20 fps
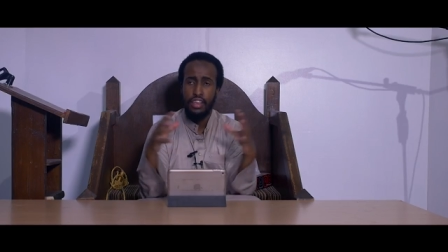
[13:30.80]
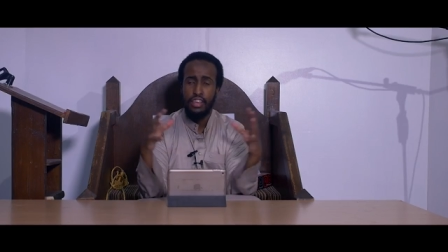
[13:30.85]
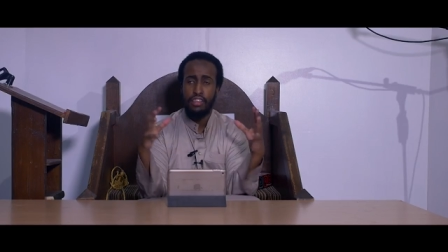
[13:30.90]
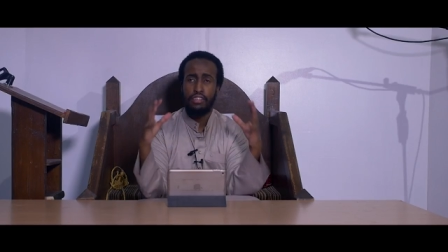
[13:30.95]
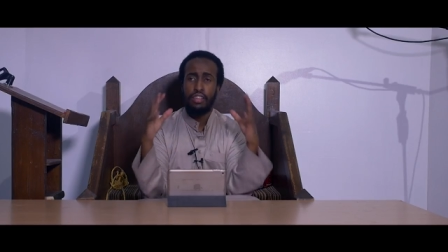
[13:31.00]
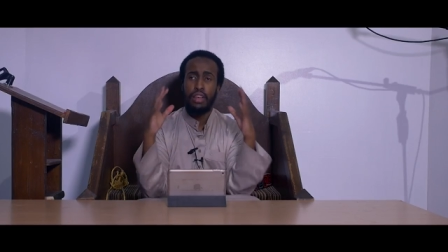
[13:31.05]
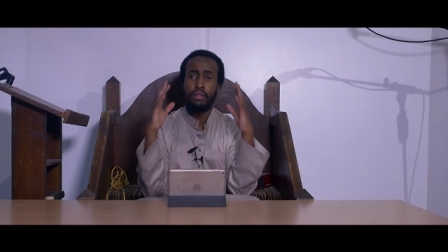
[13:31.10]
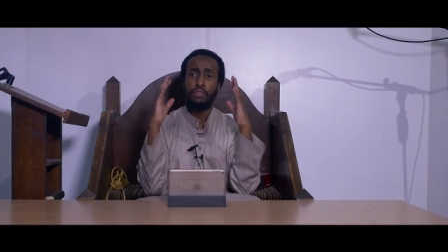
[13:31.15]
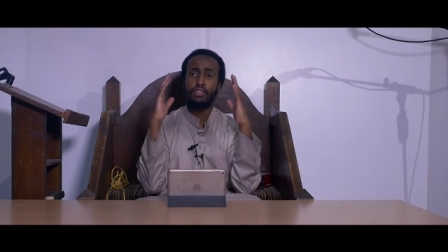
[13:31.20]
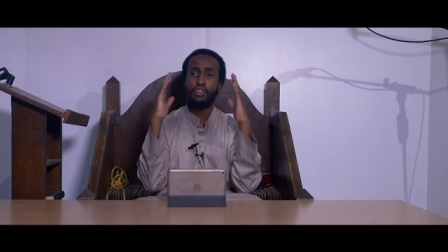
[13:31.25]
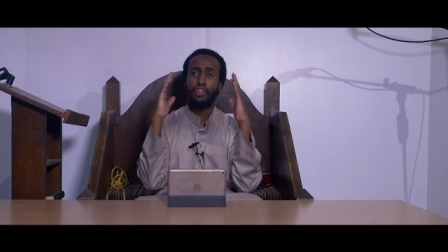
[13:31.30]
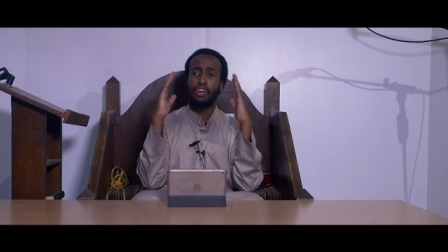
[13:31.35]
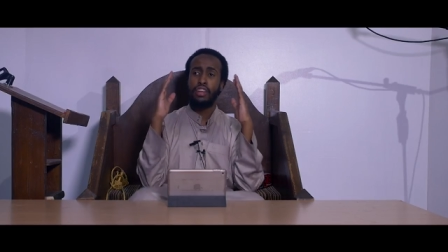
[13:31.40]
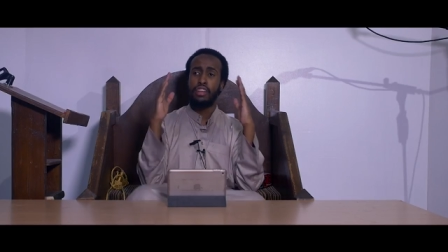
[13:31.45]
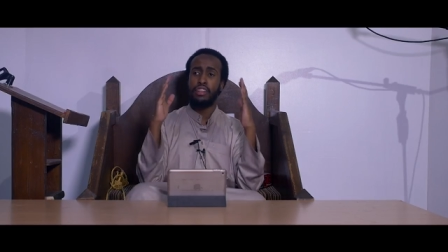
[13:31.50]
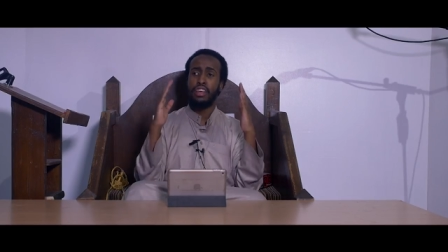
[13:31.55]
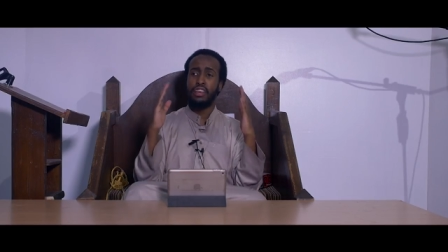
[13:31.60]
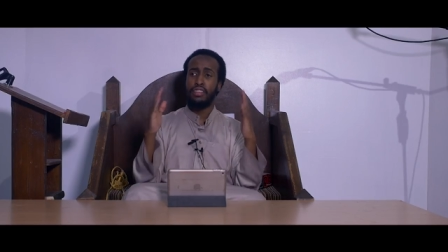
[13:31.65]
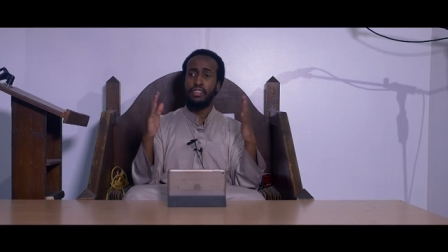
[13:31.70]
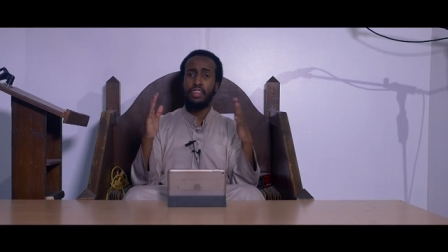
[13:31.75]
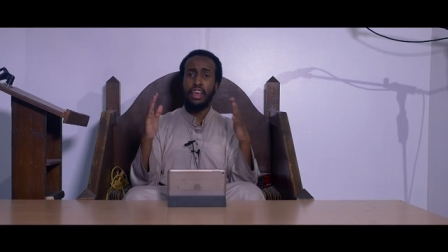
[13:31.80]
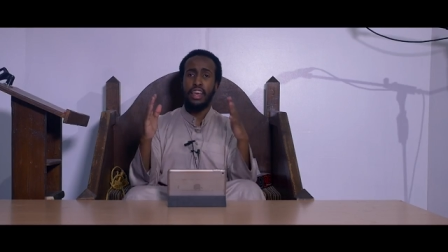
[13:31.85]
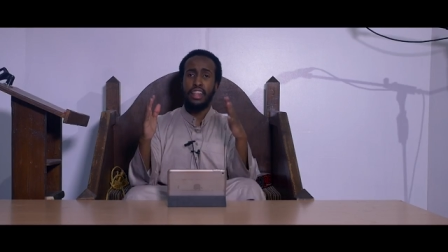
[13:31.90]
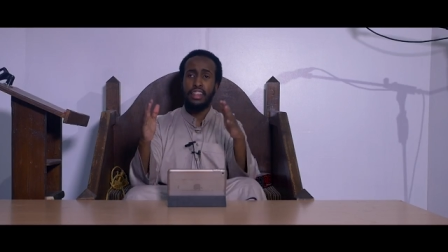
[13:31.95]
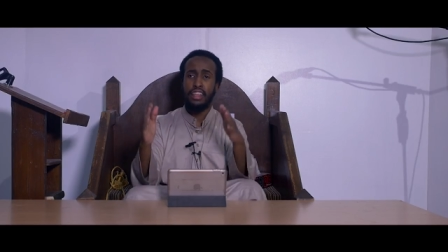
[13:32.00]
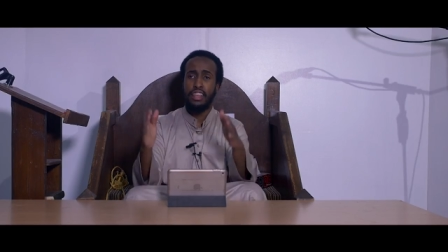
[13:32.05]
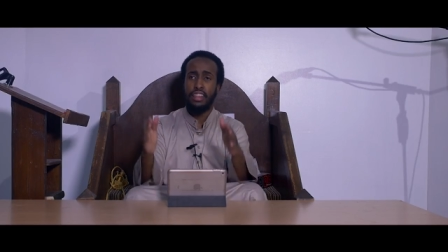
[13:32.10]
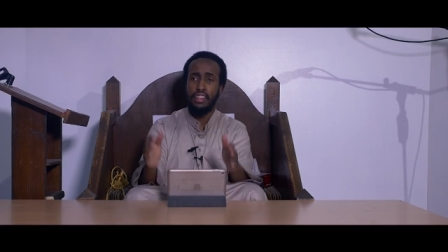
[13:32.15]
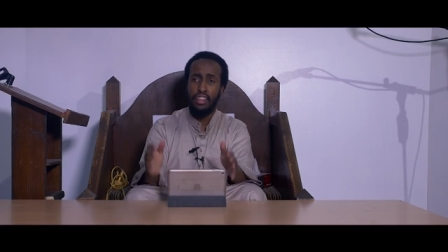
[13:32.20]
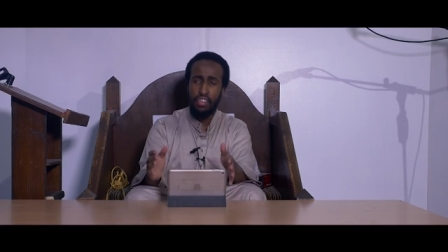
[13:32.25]
Some scholar, they
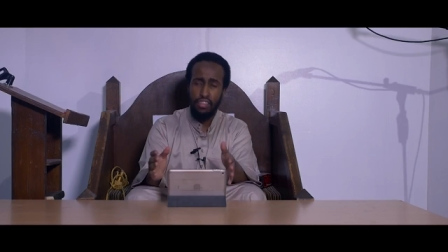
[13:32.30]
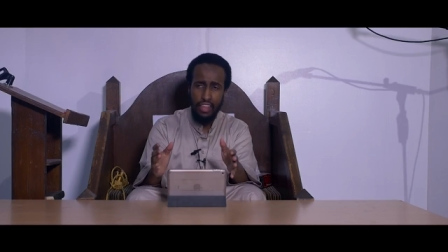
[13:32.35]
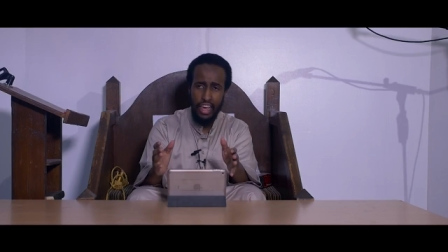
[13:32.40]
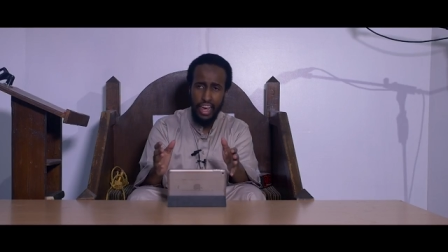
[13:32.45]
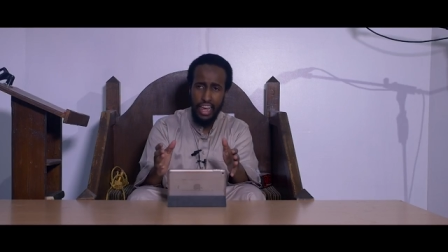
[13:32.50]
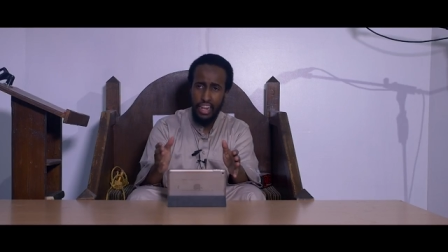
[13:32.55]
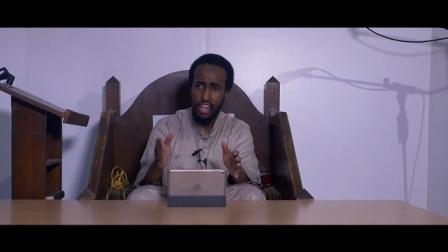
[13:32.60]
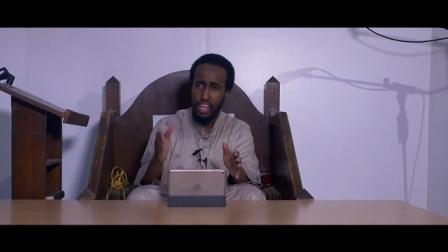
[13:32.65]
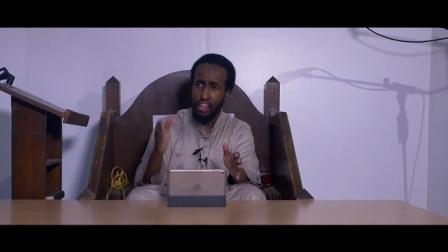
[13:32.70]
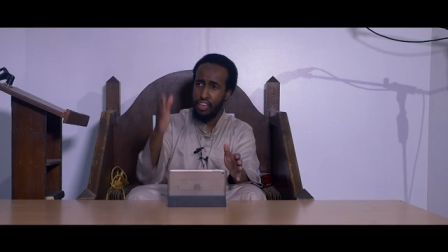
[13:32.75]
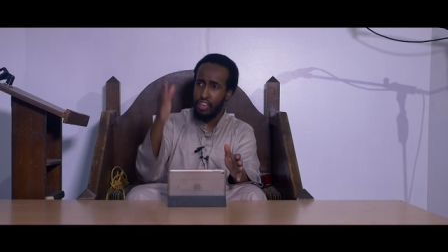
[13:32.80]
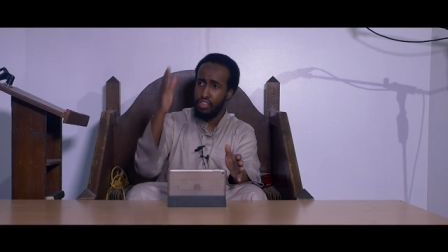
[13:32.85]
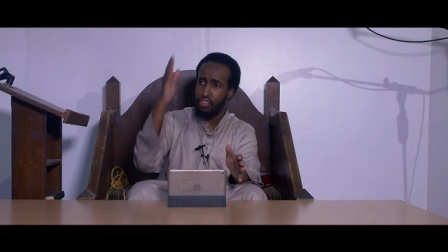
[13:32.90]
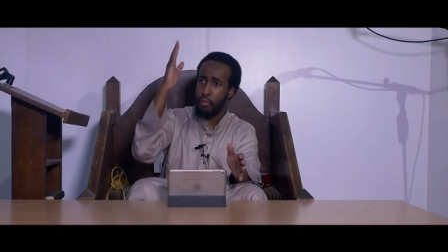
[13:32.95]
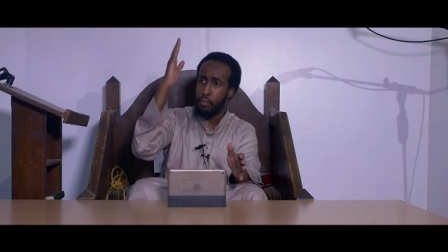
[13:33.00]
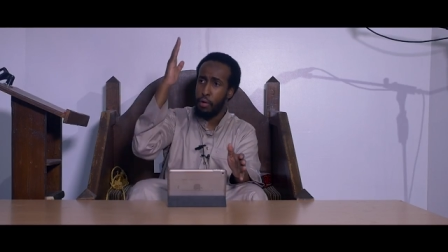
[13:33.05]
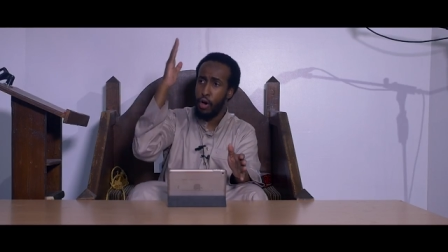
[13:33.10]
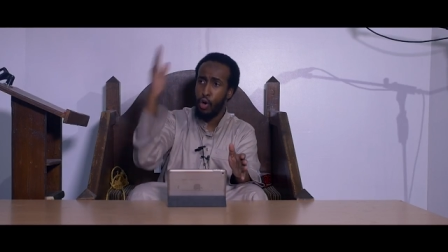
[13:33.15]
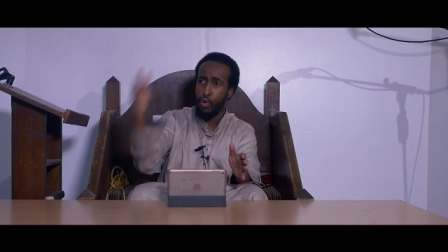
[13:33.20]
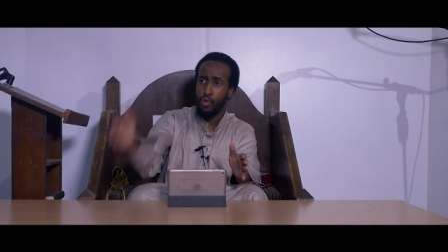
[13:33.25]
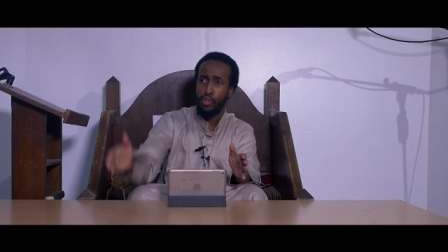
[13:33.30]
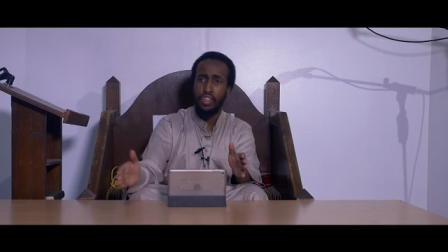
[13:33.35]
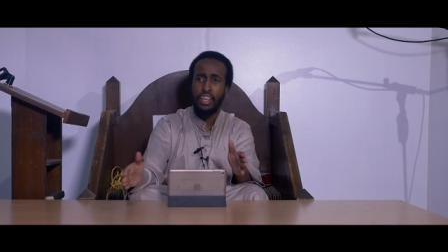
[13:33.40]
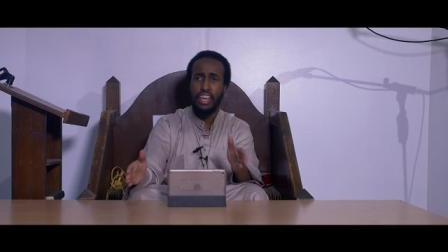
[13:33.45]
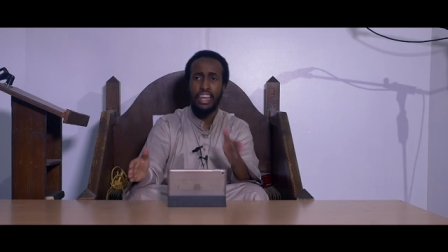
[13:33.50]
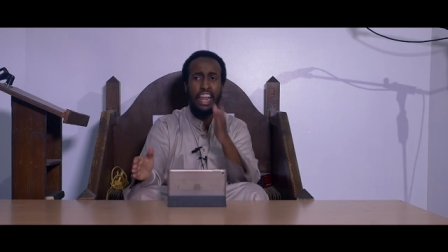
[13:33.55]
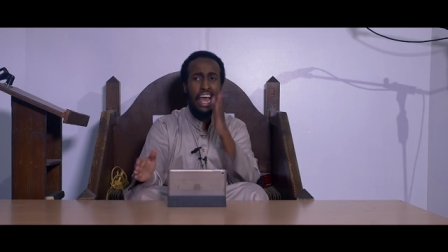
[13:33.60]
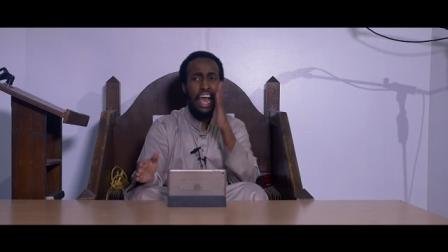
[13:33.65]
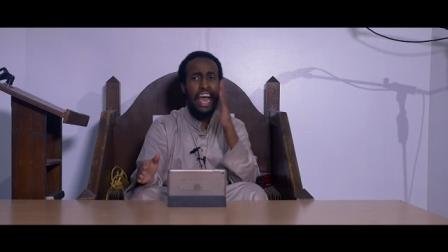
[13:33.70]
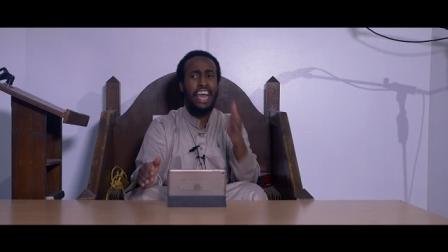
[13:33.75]
said, this hadith is
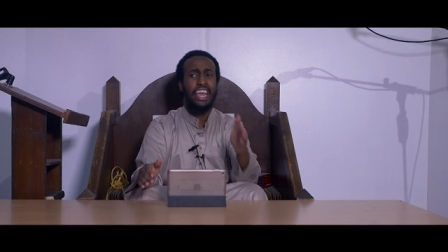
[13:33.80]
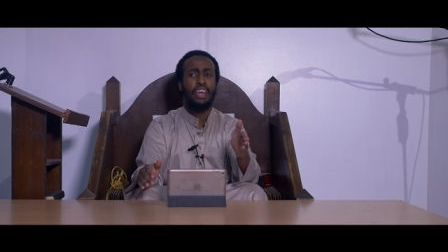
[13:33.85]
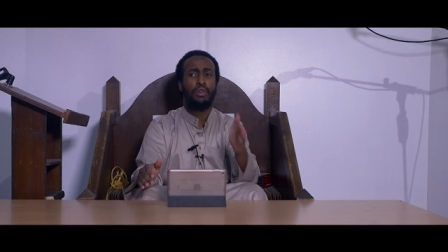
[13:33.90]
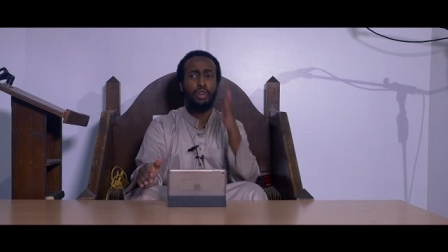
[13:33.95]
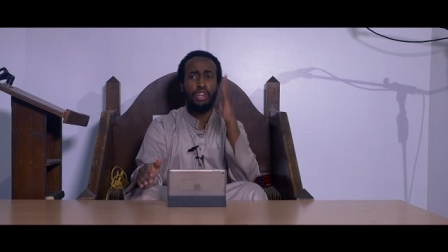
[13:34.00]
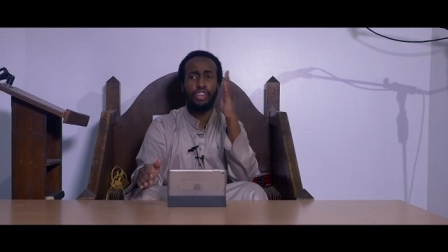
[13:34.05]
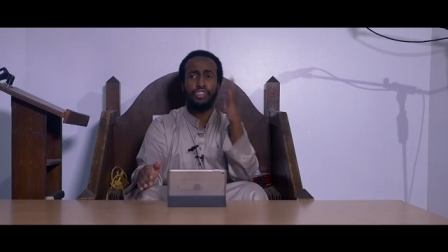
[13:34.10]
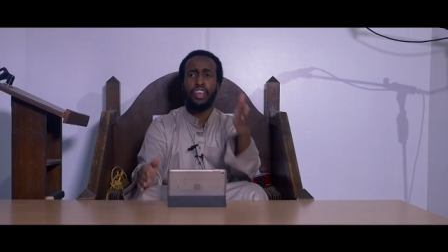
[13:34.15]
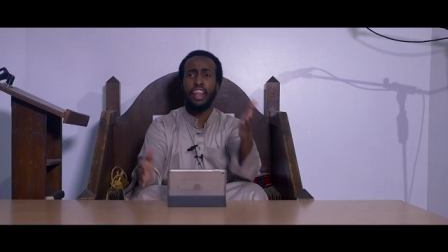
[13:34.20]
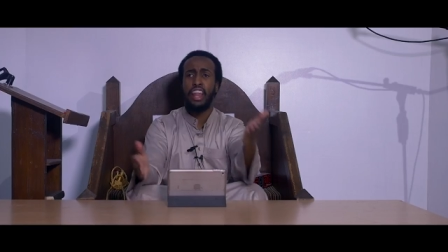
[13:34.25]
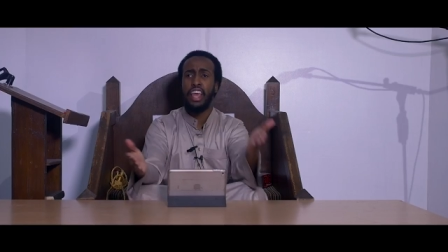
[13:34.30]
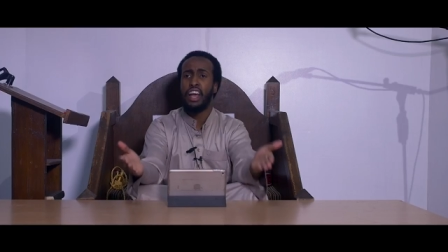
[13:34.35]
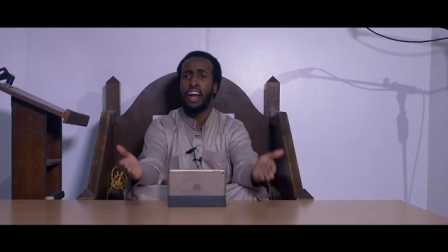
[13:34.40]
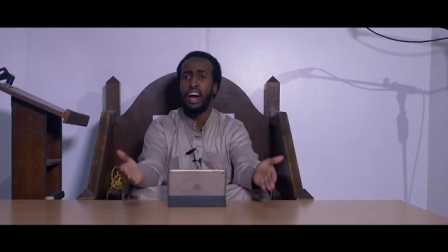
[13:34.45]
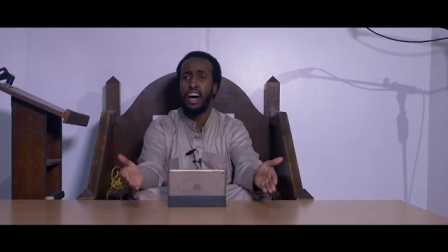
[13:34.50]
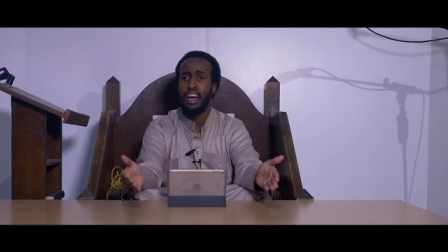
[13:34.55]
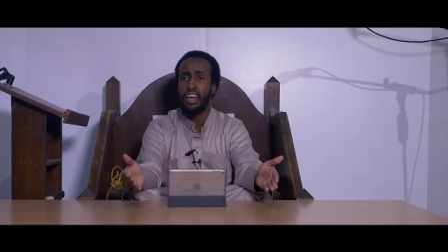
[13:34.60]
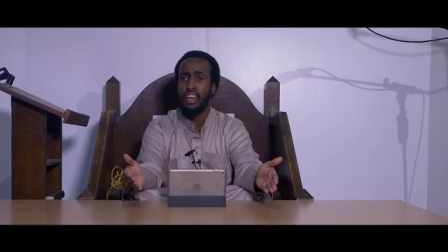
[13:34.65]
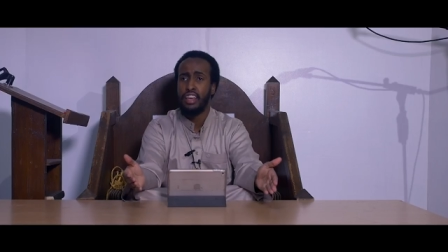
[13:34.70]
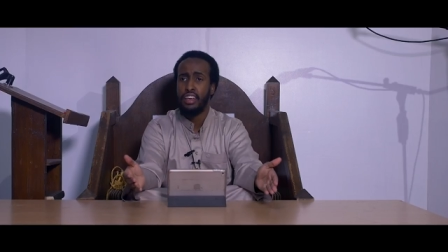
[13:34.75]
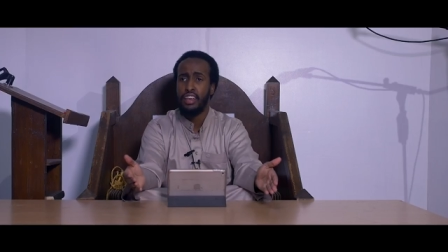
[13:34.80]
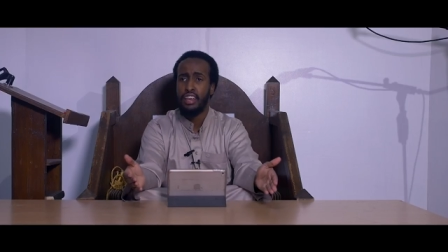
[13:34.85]
opposing an ayah which is clear cut.